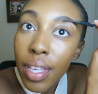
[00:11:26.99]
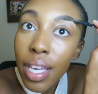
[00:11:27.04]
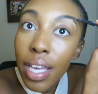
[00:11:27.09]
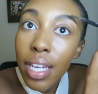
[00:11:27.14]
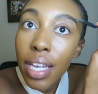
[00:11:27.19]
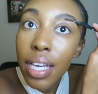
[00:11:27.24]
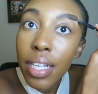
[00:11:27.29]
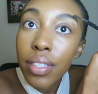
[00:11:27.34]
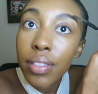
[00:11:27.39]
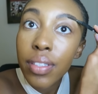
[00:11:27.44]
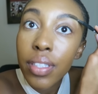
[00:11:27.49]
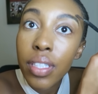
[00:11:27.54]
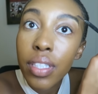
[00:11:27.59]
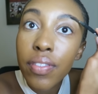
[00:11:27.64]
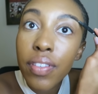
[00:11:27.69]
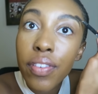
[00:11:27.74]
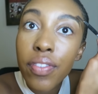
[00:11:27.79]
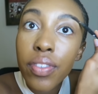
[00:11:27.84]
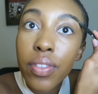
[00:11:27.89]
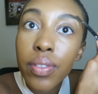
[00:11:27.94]
I don't know if
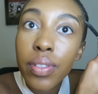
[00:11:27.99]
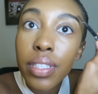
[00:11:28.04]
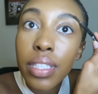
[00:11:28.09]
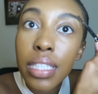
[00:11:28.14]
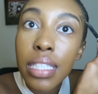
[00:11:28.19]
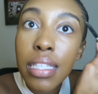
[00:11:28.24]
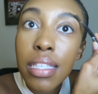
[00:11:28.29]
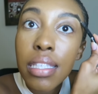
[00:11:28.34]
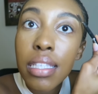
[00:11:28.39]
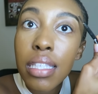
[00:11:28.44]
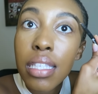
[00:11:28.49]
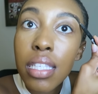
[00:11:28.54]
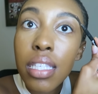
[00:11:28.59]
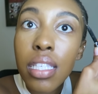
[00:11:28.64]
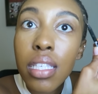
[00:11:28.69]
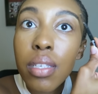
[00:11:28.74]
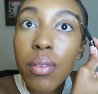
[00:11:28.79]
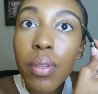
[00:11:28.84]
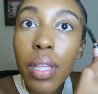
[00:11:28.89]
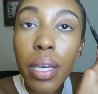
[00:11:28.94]
everyone can
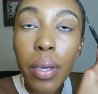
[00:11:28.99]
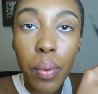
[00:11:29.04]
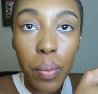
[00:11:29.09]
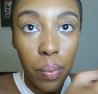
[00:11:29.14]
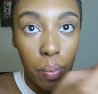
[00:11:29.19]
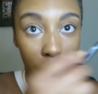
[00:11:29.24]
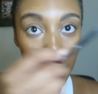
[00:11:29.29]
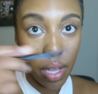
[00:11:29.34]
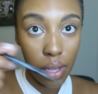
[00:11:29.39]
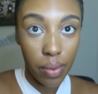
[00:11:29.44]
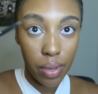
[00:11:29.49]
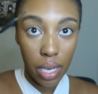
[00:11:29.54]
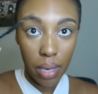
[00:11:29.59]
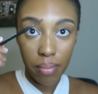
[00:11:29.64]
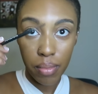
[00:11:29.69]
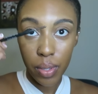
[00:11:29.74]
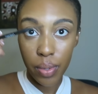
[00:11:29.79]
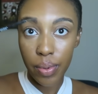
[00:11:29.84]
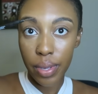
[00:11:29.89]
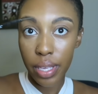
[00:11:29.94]
see like well what
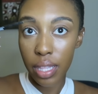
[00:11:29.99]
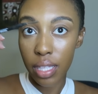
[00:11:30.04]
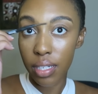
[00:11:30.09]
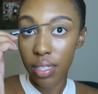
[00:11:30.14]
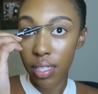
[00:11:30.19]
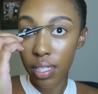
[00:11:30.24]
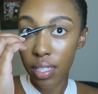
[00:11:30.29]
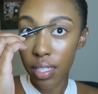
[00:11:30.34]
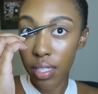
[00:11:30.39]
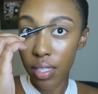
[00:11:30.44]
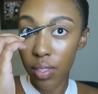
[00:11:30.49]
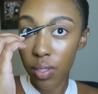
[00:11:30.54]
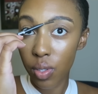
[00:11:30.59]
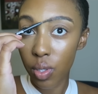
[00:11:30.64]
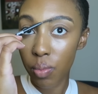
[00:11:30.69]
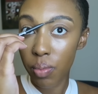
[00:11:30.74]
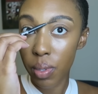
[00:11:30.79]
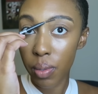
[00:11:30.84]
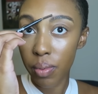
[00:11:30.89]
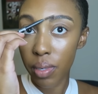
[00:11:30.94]
I'm doing, the details
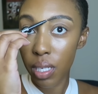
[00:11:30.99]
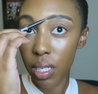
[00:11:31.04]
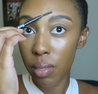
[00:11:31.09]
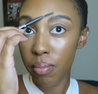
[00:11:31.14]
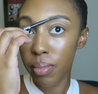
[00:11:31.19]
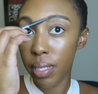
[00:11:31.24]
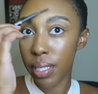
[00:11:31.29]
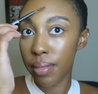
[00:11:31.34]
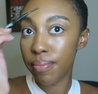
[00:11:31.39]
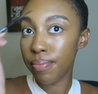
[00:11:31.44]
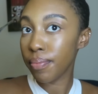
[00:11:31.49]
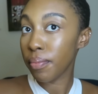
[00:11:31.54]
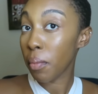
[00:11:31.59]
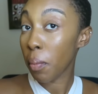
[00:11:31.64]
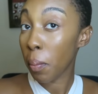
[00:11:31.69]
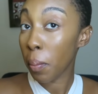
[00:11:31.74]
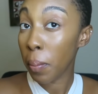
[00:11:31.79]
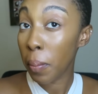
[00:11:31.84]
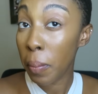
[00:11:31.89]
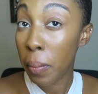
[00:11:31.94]
super well, but
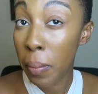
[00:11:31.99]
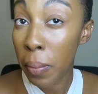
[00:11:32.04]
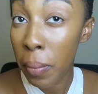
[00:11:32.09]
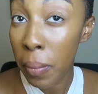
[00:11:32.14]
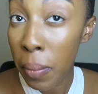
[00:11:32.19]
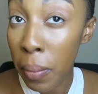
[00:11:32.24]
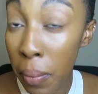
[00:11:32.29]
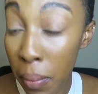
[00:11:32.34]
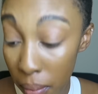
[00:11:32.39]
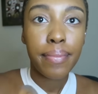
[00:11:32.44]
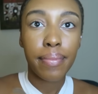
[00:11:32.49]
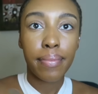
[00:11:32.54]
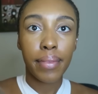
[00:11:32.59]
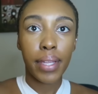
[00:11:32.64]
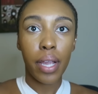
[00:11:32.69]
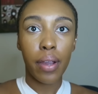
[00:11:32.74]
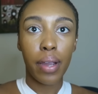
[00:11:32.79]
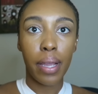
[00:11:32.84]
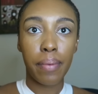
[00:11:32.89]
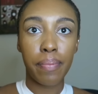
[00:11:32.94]

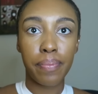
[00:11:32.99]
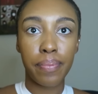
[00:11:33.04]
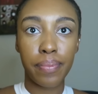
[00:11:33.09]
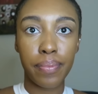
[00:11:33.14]
all right.